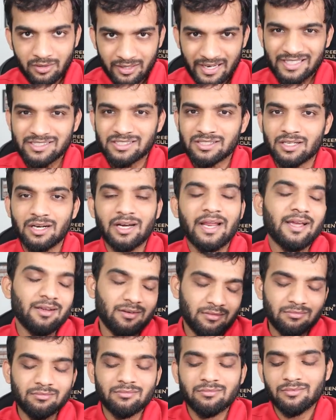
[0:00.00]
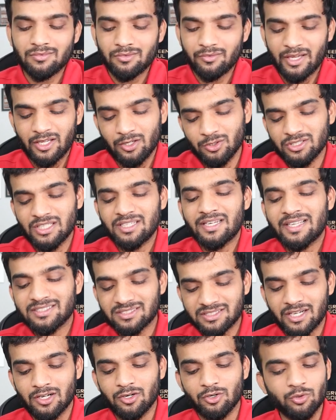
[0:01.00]
nested
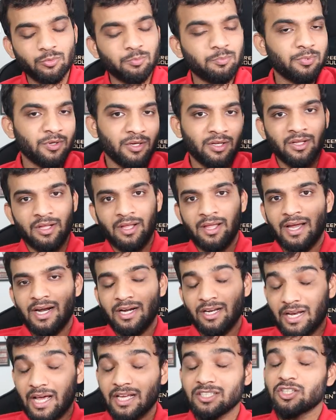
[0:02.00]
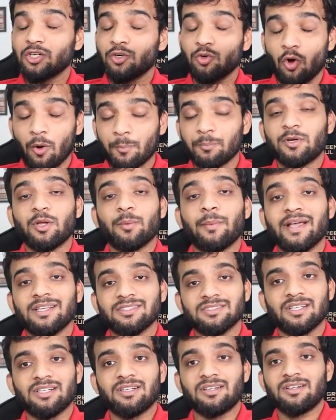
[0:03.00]
loop, and he'll ask you to
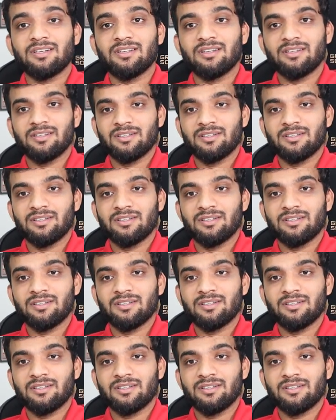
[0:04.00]
optimize it.